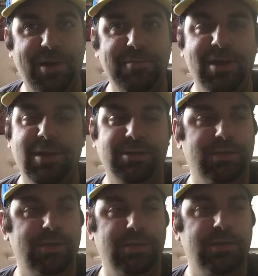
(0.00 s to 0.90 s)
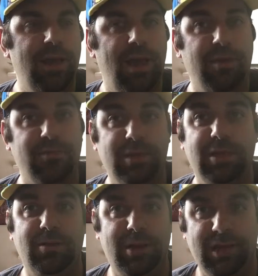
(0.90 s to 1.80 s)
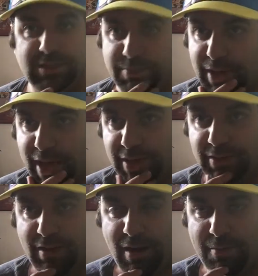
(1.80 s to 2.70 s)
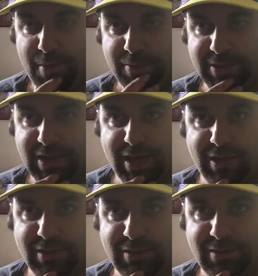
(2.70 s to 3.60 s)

up, just because I really want to get to playing. I'm excited.